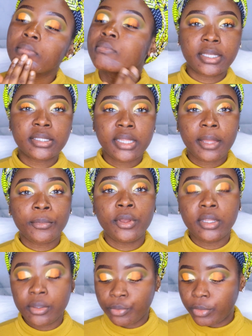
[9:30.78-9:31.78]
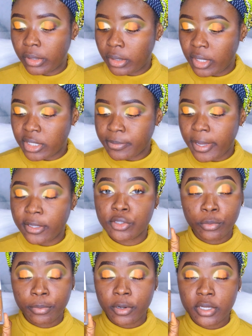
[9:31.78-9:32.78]
Next thing I'm going in with is my
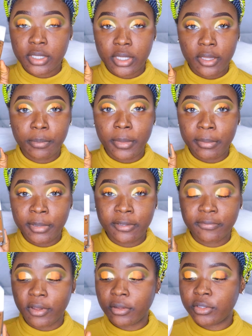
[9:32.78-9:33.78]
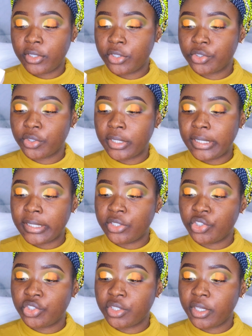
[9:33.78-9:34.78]
Superstay Maybelline foundation in
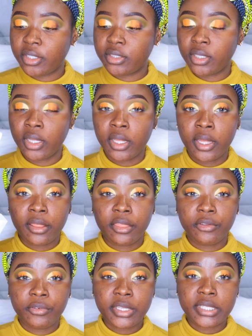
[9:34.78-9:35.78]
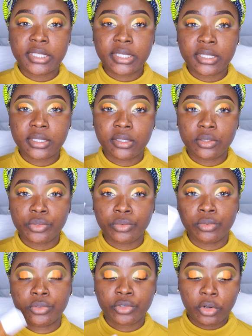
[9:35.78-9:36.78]
the shade
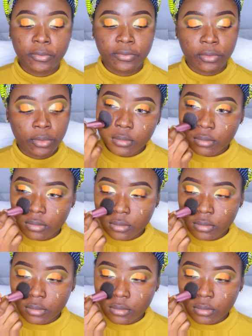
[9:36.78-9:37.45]
362 Truffle.